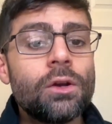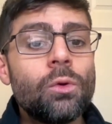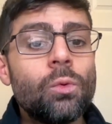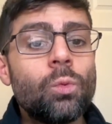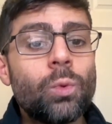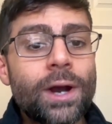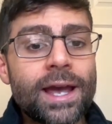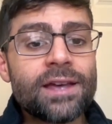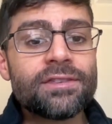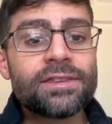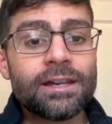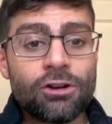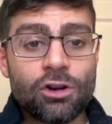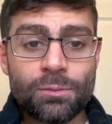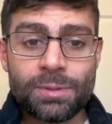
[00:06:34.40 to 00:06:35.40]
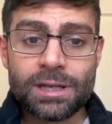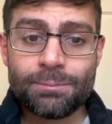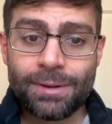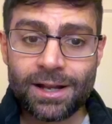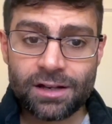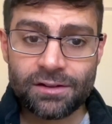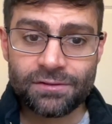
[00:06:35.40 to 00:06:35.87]
Where therapy
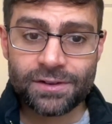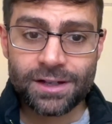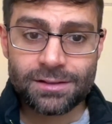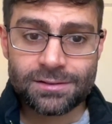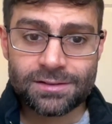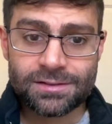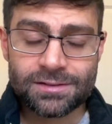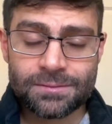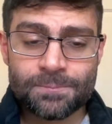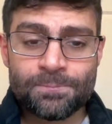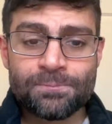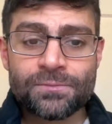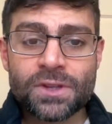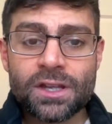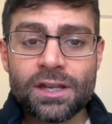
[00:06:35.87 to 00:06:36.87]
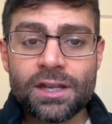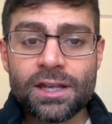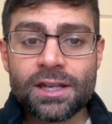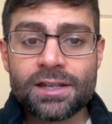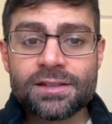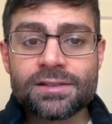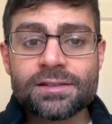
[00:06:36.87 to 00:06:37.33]
benefits
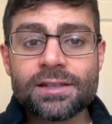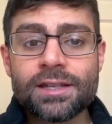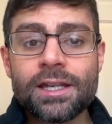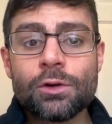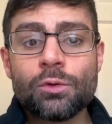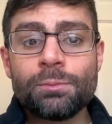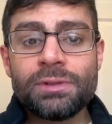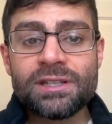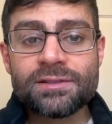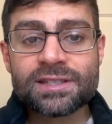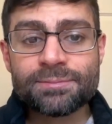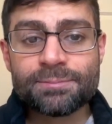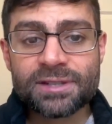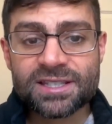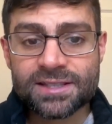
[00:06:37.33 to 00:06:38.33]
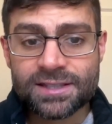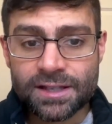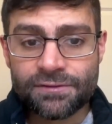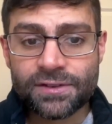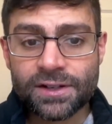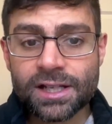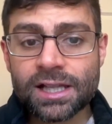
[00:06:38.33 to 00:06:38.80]
is it will be
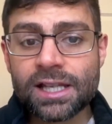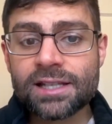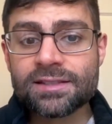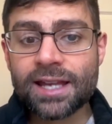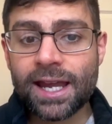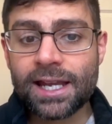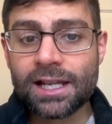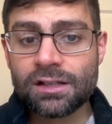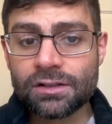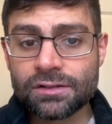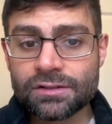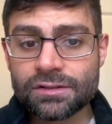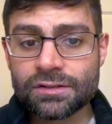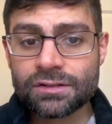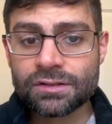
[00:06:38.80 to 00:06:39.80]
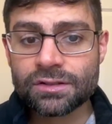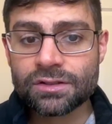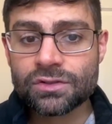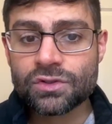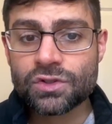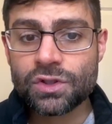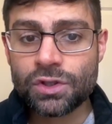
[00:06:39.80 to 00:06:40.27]
specifically tailored
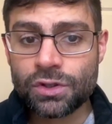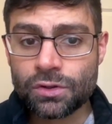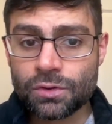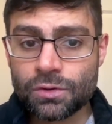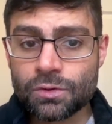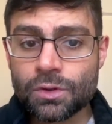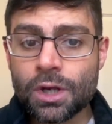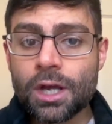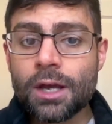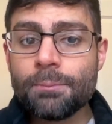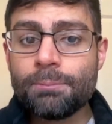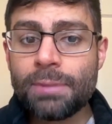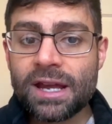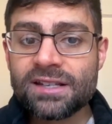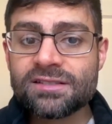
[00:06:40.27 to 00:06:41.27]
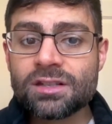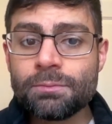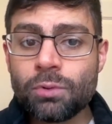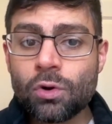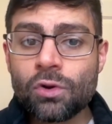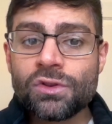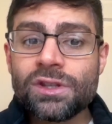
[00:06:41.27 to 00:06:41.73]
to you based
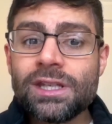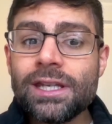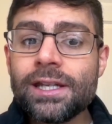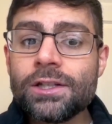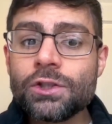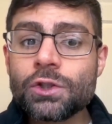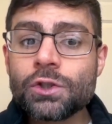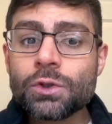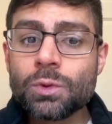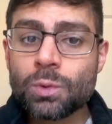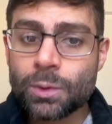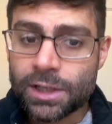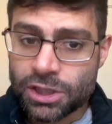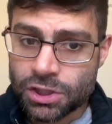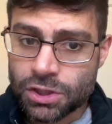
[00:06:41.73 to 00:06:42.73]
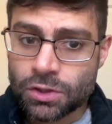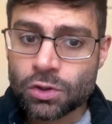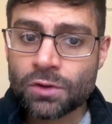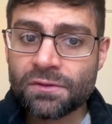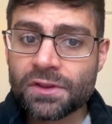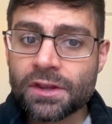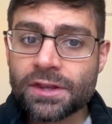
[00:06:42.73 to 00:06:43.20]
upon the intuition
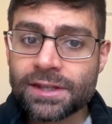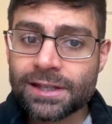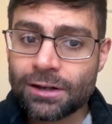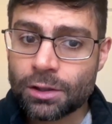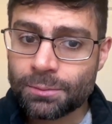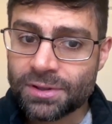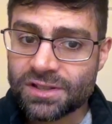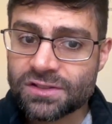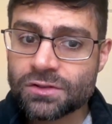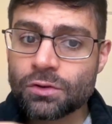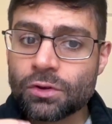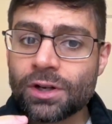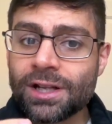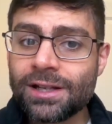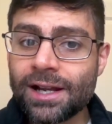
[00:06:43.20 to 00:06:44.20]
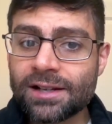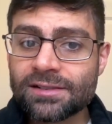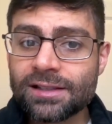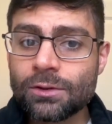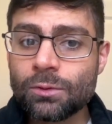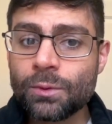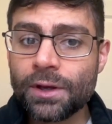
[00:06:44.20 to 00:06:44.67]
of the therapist you're
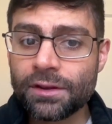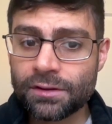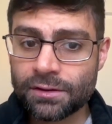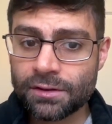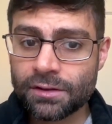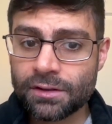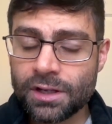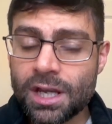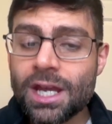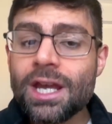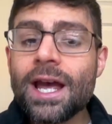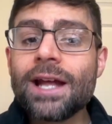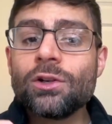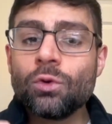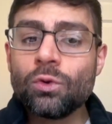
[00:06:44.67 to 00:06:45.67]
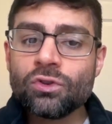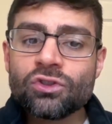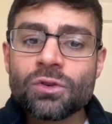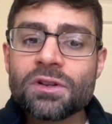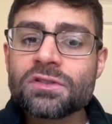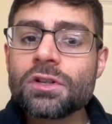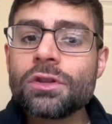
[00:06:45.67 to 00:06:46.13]
connecting with. And
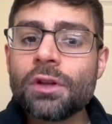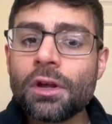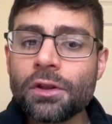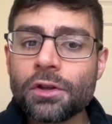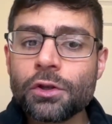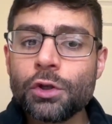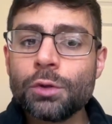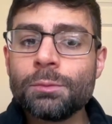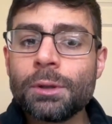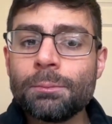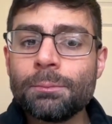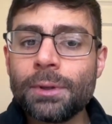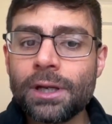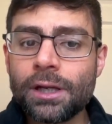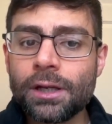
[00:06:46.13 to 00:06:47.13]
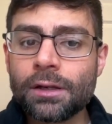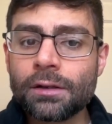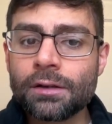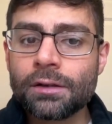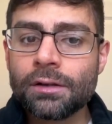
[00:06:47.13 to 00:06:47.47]
also as another human being